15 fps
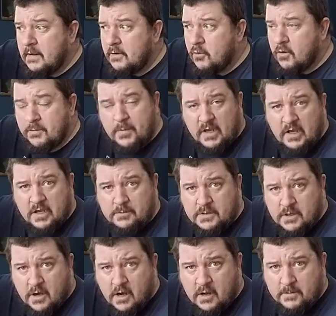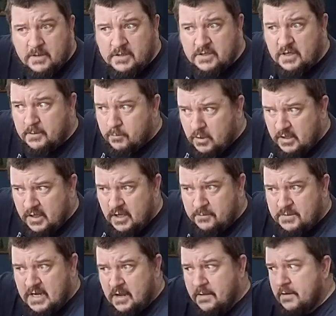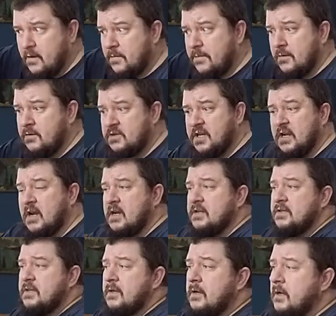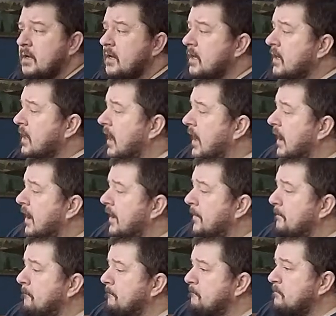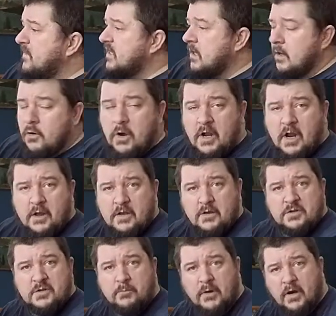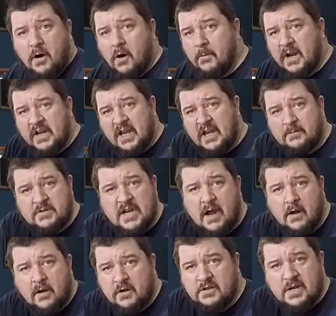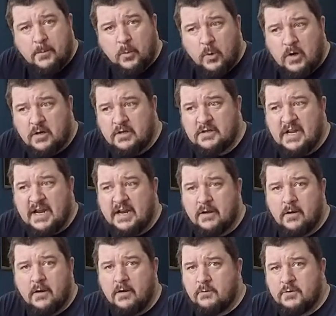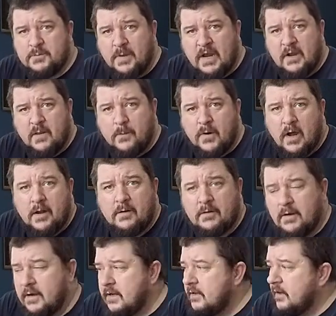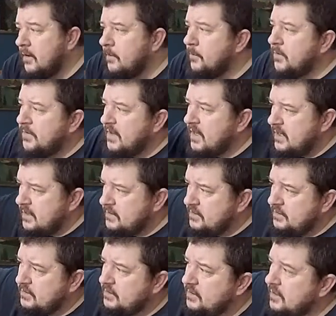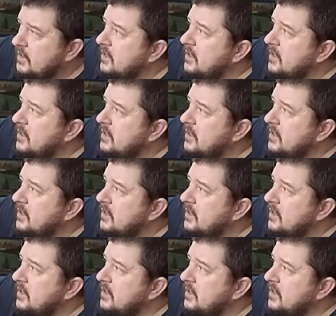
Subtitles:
North Bay Games and Hobbies, and I play games down there on Thursday nights. You know, and I used to bring all my games down in a Tupperware container, and it was a pain in the butt, right? You know, but this,